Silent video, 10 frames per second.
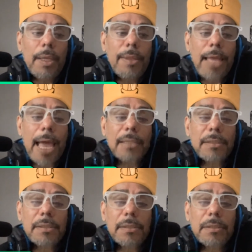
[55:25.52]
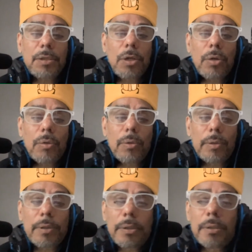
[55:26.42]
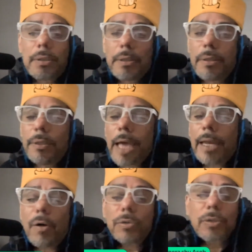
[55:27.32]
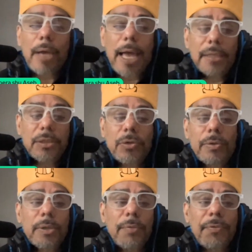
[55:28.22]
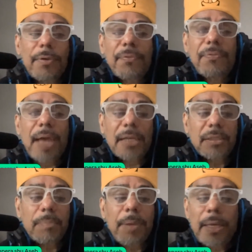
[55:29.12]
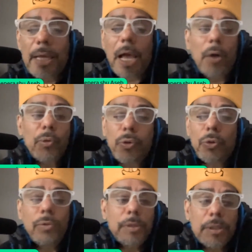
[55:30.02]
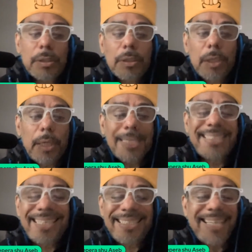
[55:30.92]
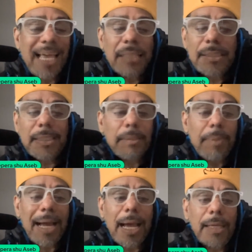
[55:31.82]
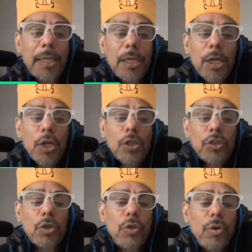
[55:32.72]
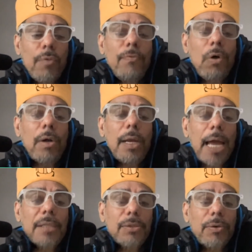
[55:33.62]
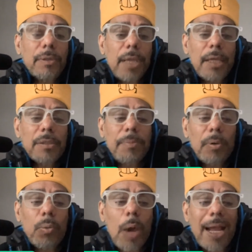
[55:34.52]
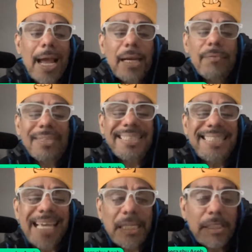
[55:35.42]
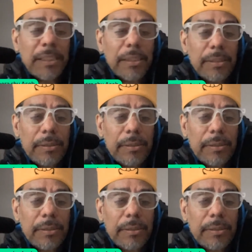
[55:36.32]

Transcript: That's, you know, that also has certain different effects depending how you use it. It's the intention behind it. So you can vocalize certain things, but what kind of intention,